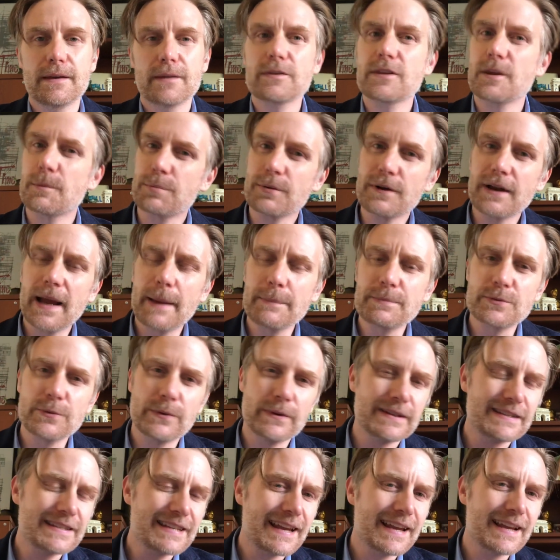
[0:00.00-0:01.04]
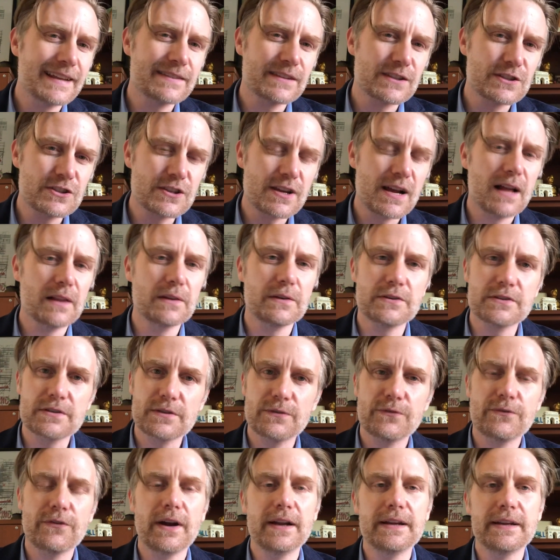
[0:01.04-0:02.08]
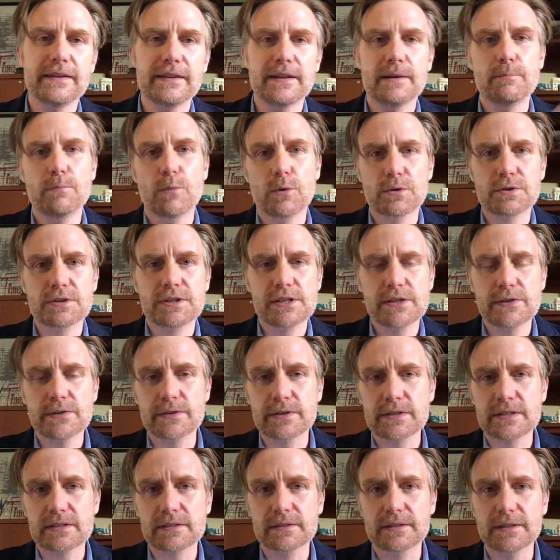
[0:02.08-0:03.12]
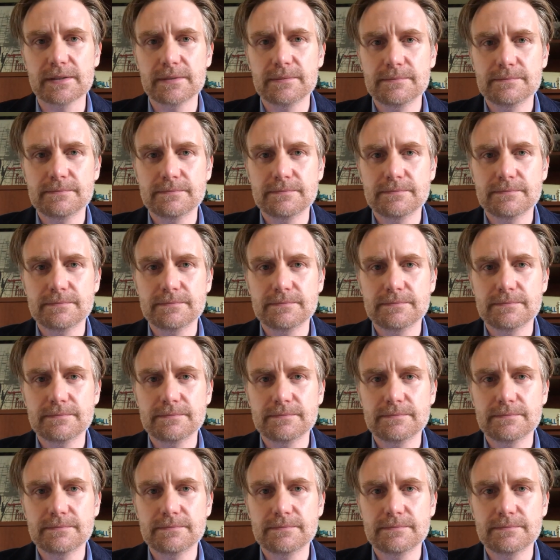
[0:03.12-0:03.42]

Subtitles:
then perhaps we would take the challenge of fighting them more seriously.